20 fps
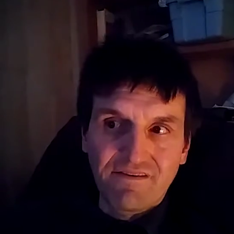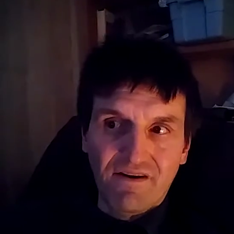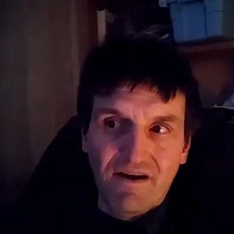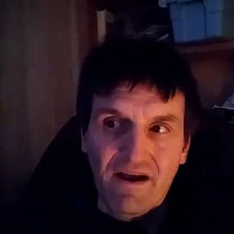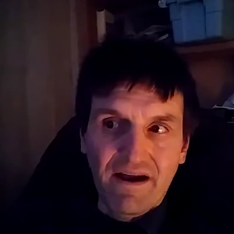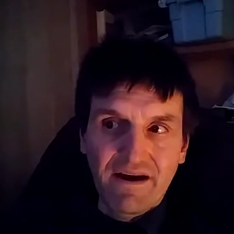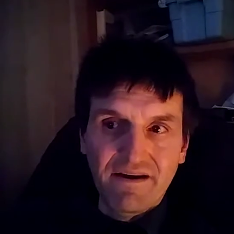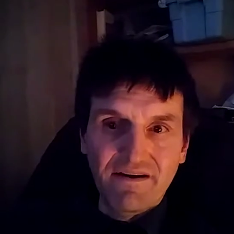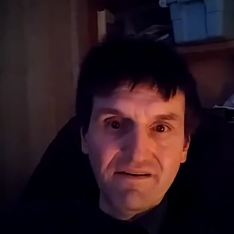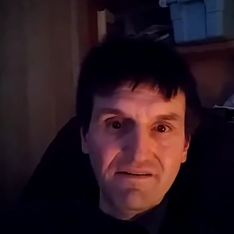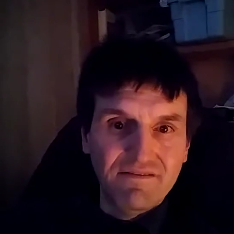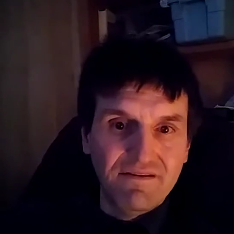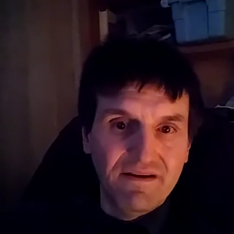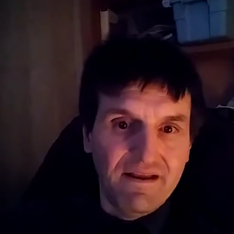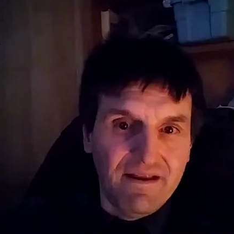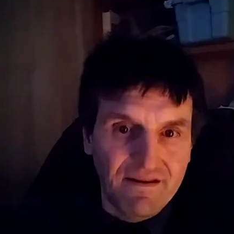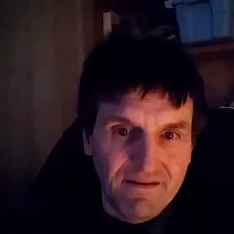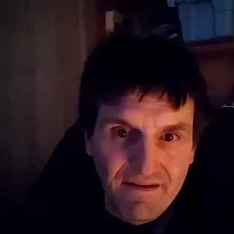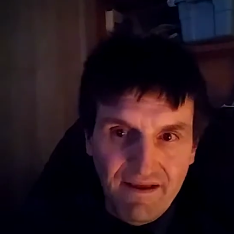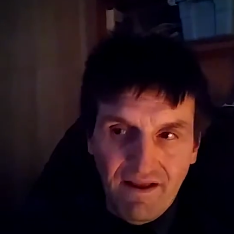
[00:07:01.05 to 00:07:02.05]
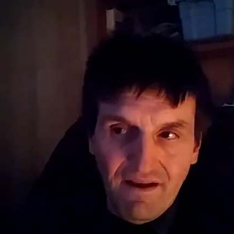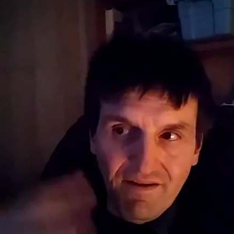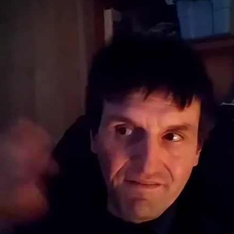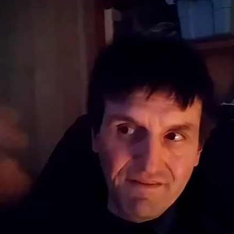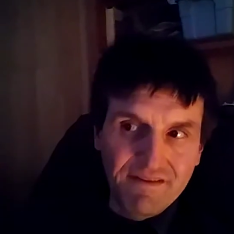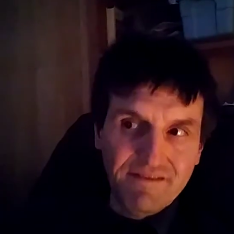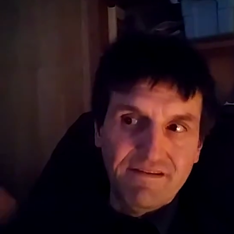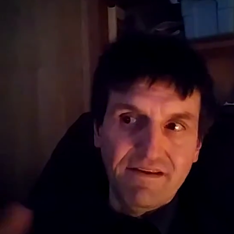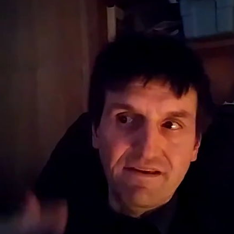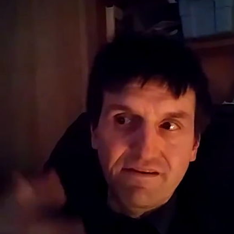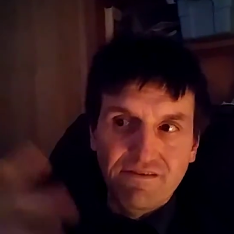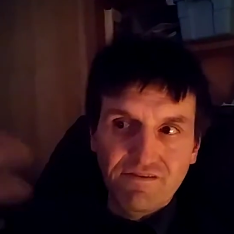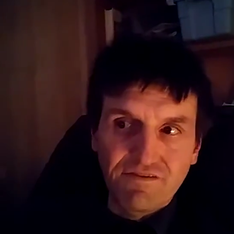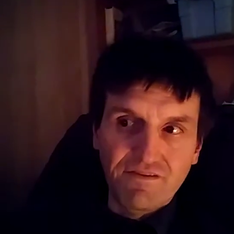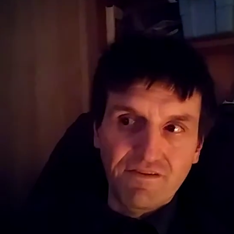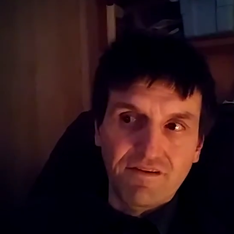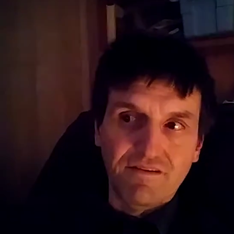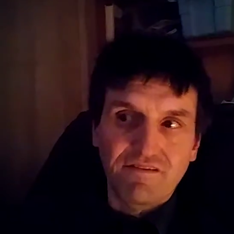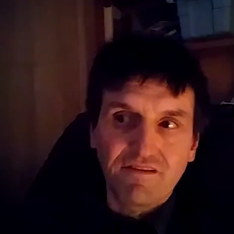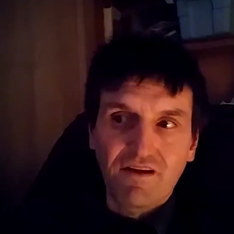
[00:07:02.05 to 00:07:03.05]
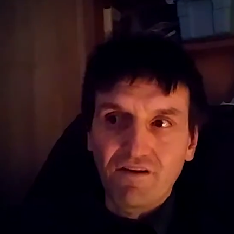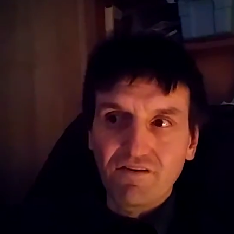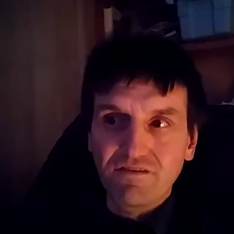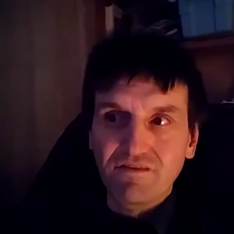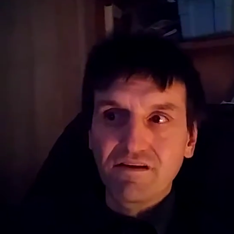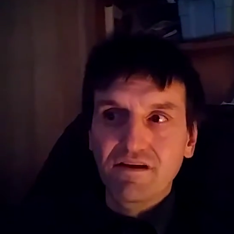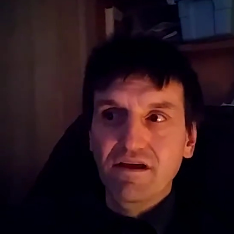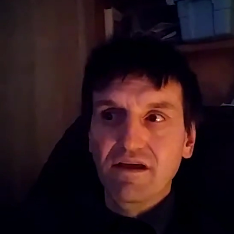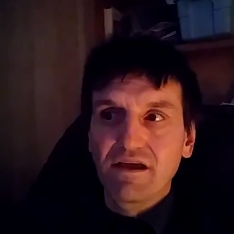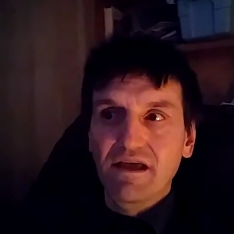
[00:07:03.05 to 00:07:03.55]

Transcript: or iron elements into the salt